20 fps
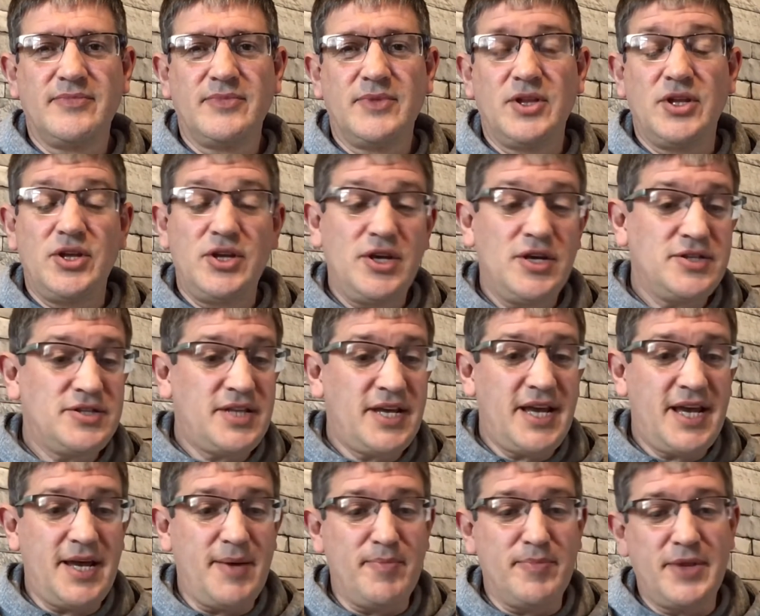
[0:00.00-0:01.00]
Here's the
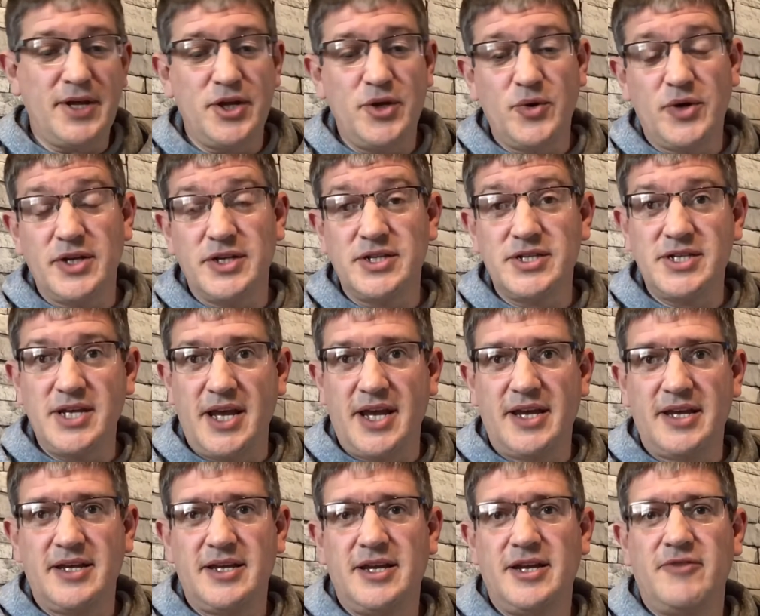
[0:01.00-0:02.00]
hymn that you can sing
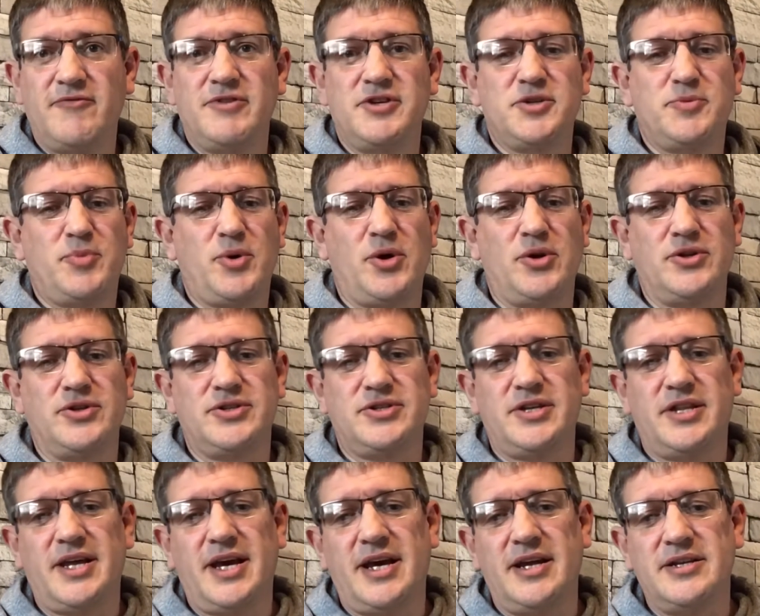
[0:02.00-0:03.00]
in response to
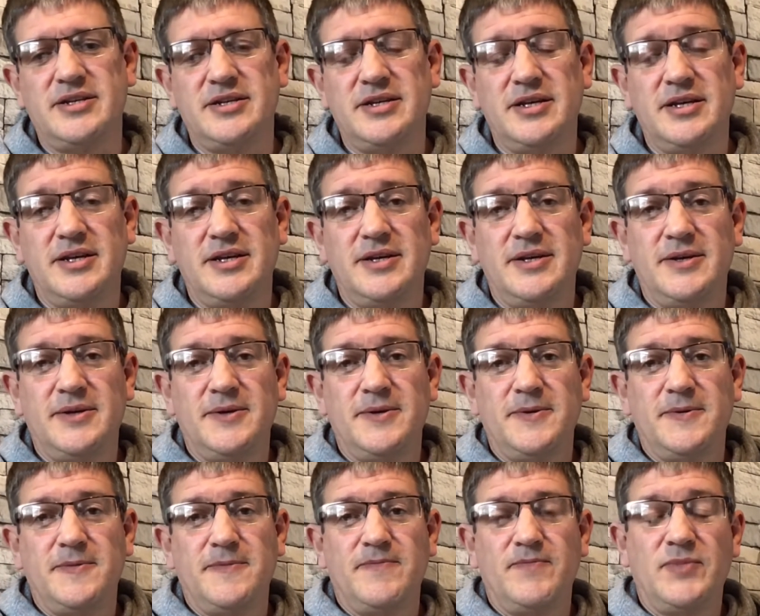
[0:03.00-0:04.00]
that.
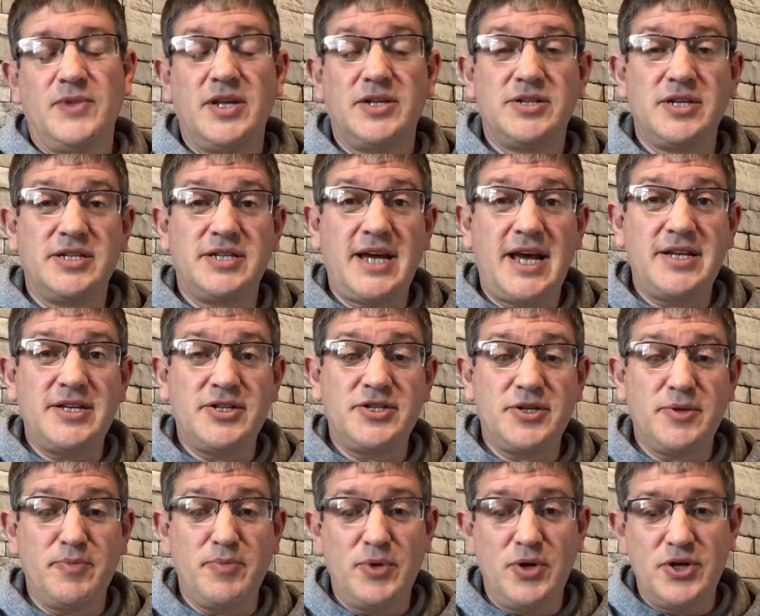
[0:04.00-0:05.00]
It's a debtor to
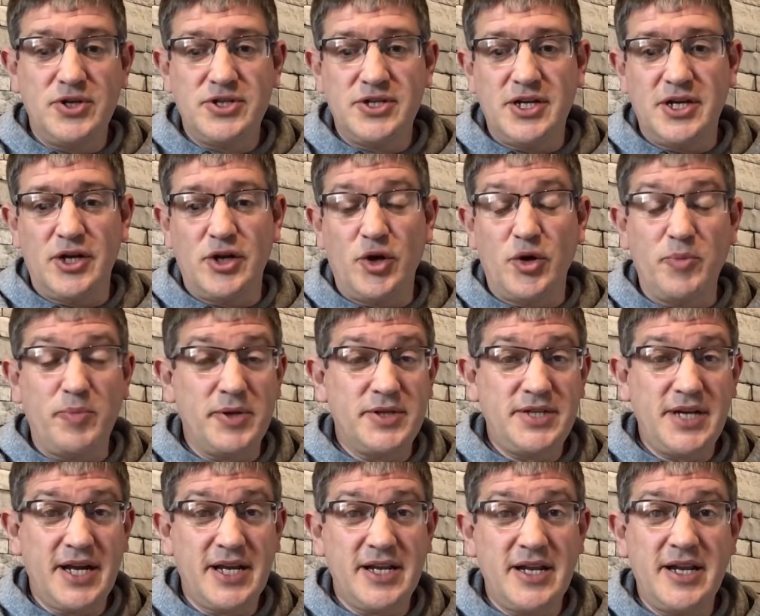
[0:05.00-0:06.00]
mercy alone,
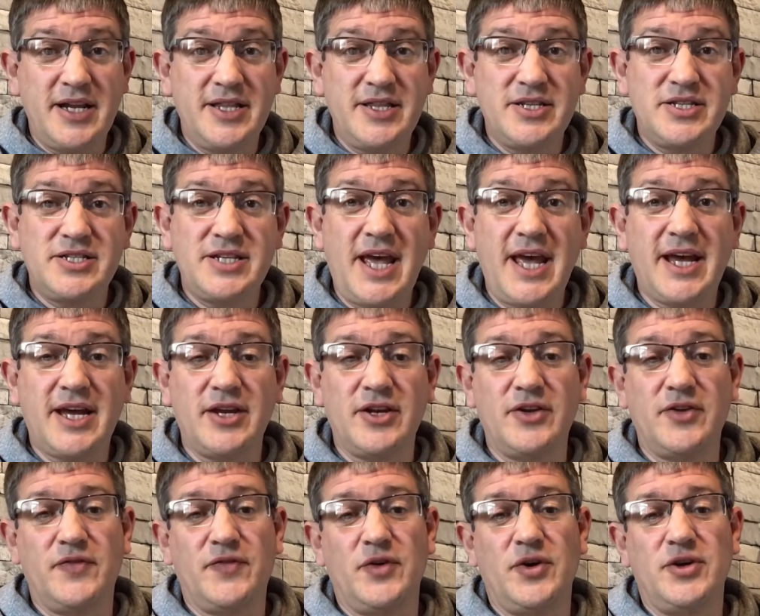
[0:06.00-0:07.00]
particularly the second
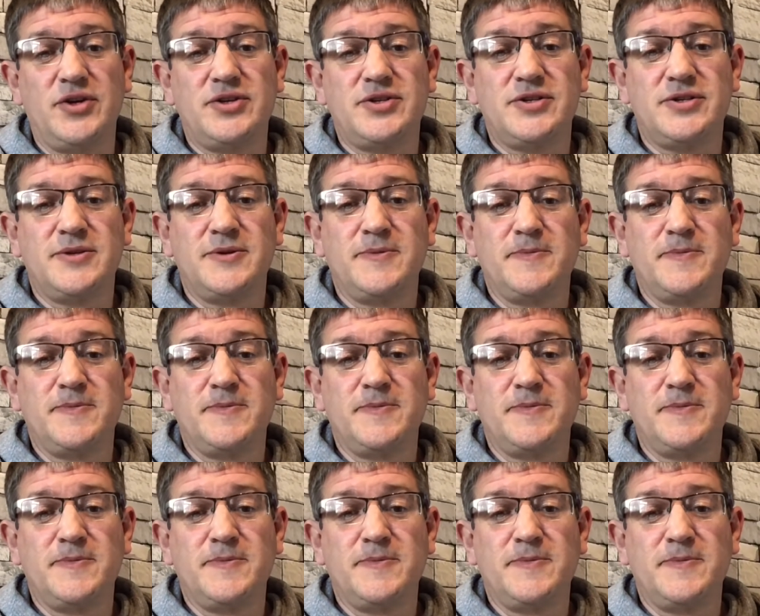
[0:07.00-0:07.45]
verse.